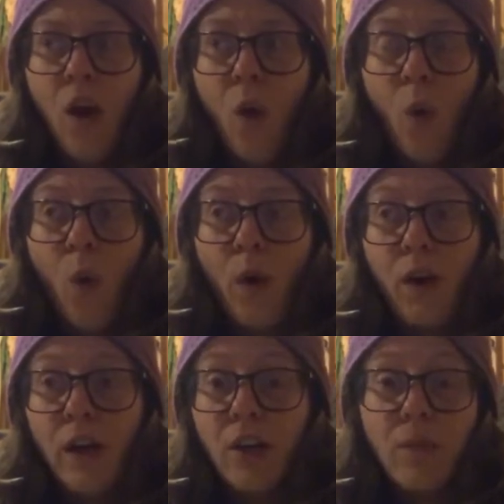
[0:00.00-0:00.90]
Or
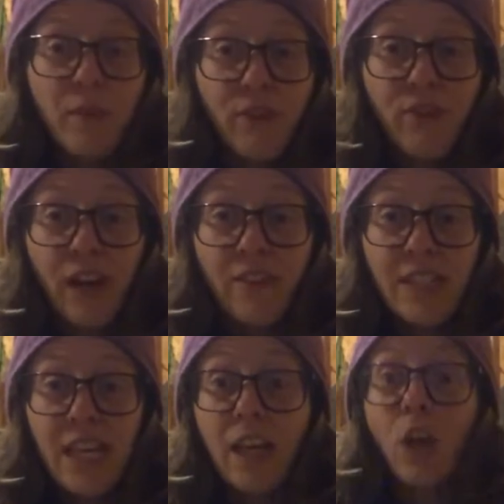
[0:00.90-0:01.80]
it could be 5 to
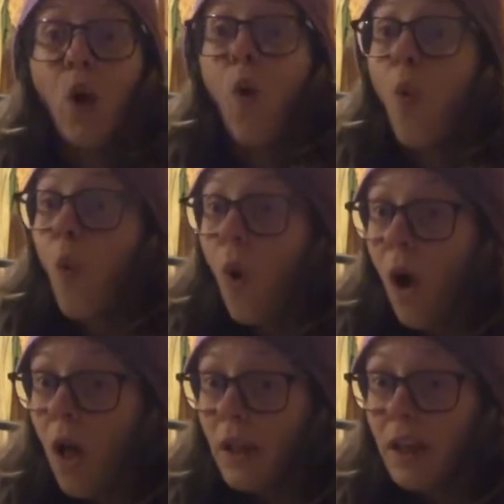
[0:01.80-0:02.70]
10
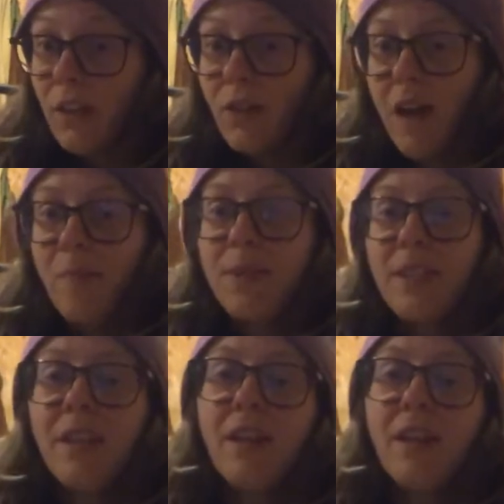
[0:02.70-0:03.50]
quality reps